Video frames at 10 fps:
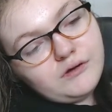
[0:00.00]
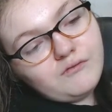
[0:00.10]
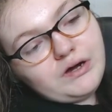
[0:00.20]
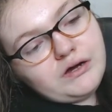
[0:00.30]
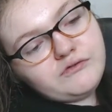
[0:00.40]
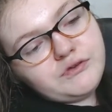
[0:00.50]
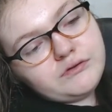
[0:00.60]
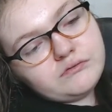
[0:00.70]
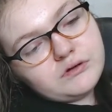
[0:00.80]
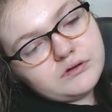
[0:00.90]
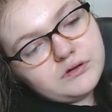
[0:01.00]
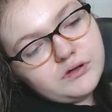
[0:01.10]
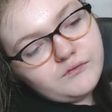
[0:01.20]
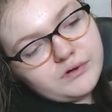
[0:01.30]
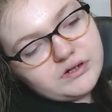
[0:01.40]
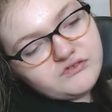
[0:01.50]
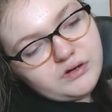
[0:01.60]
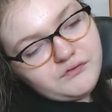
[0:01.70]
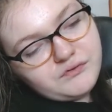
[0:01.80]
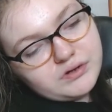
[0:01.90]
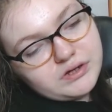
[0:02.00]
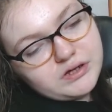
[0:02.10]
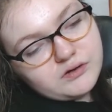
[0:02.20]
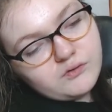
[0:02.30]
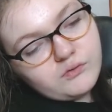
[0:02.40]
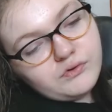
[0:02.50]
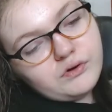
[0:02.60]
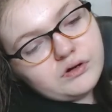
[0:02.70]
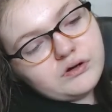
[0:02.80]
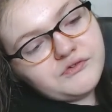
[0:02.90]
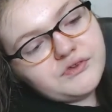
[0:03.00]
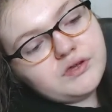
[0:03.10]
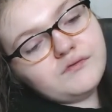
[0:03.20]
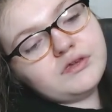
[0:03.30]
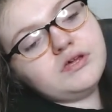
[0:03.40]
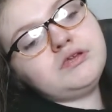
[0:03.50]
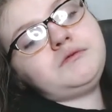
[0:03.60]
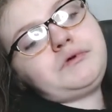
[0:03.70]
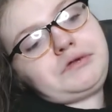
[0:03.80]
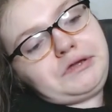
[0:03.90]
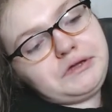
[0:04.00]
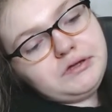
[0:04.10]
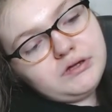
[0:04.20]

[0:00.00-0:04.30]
"Wow," said Loretta. "We can try it for a day and it will not cost even any money.